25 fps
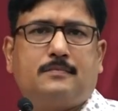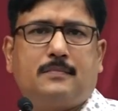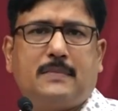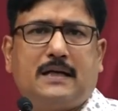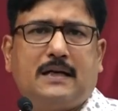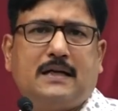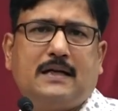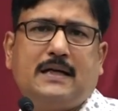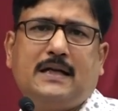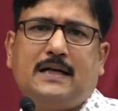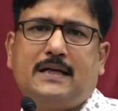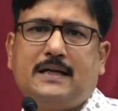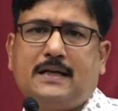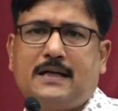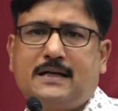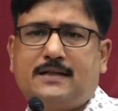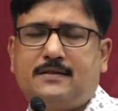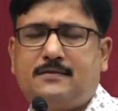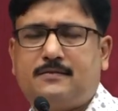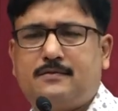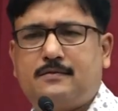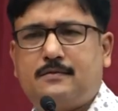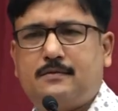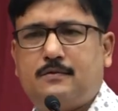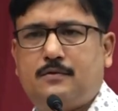
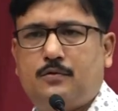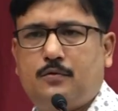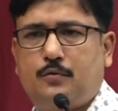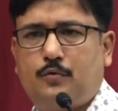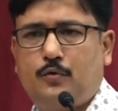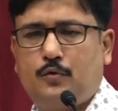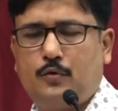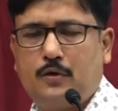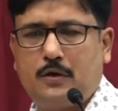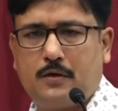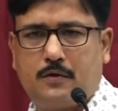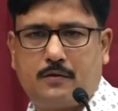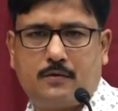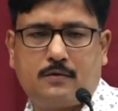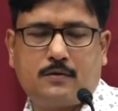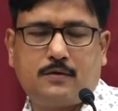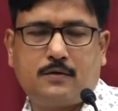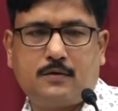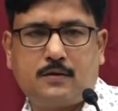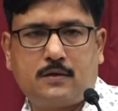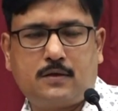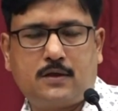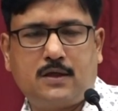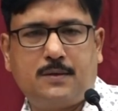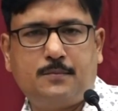as you
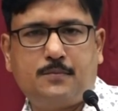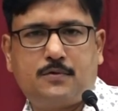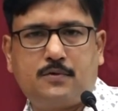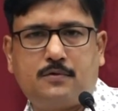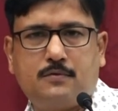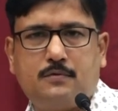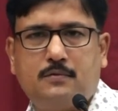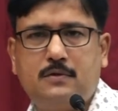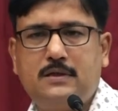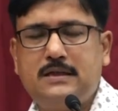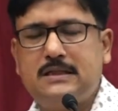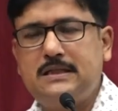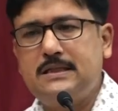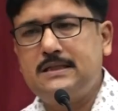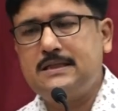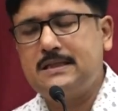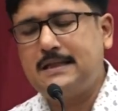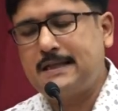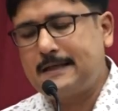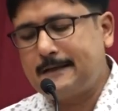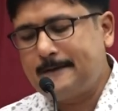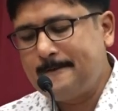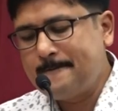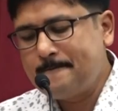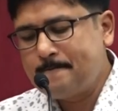will come to know, it, these
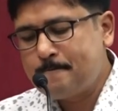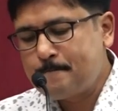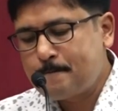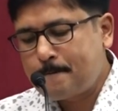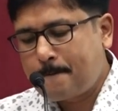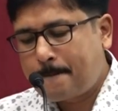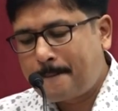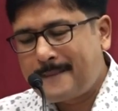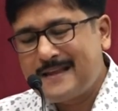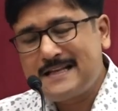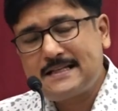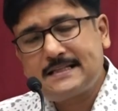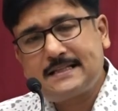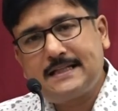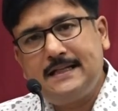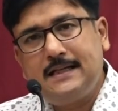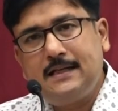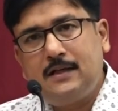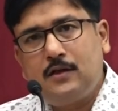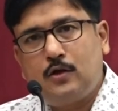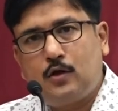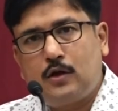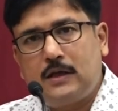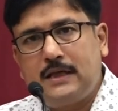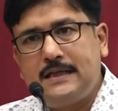are
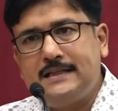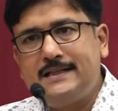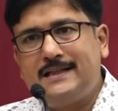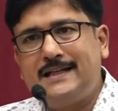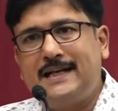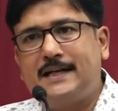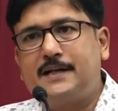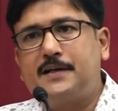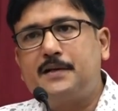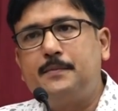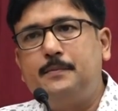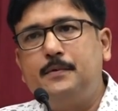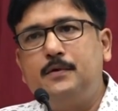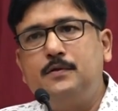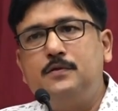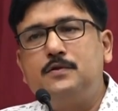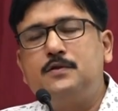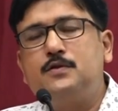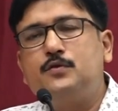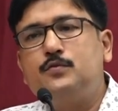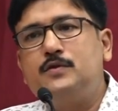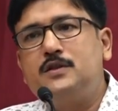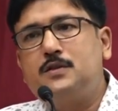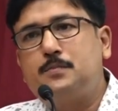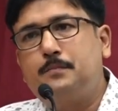skill, knowledge, and
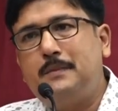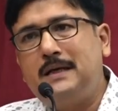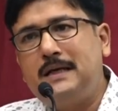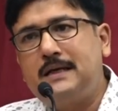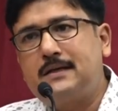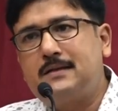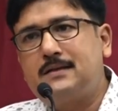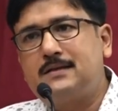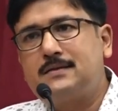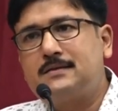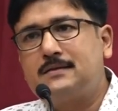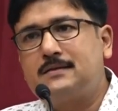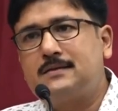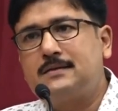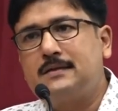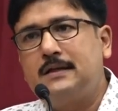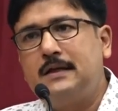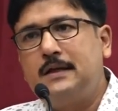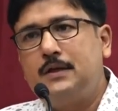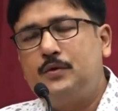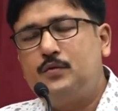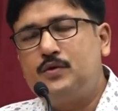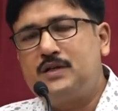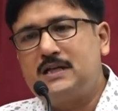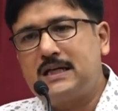attributes which make,
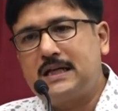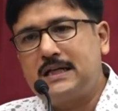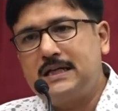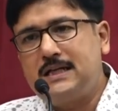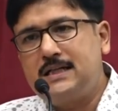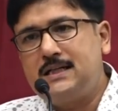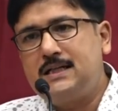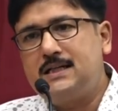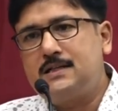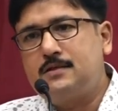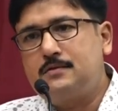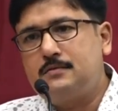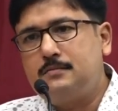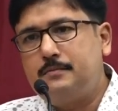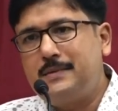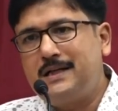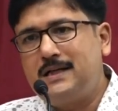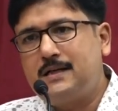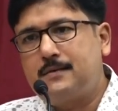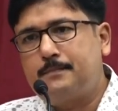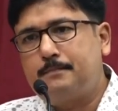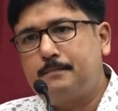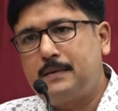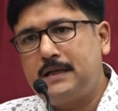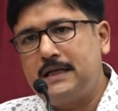which are needed to
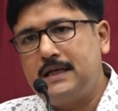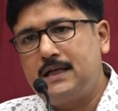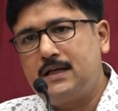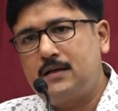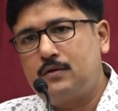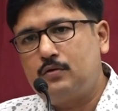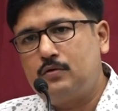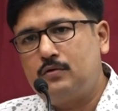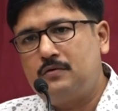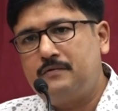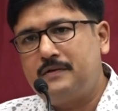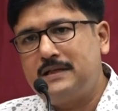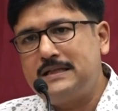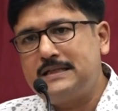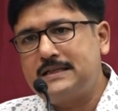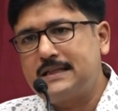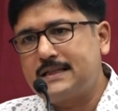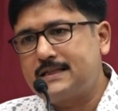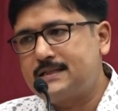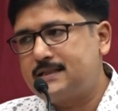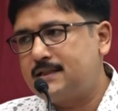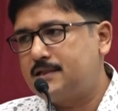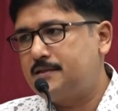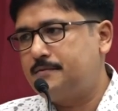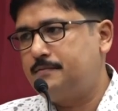make play a role very
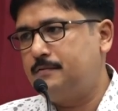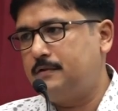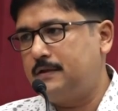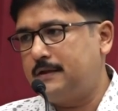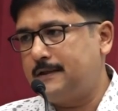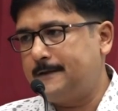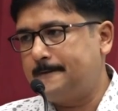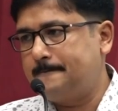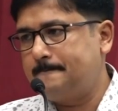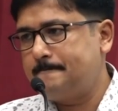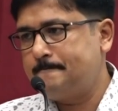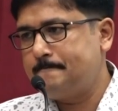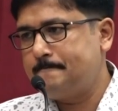successfully.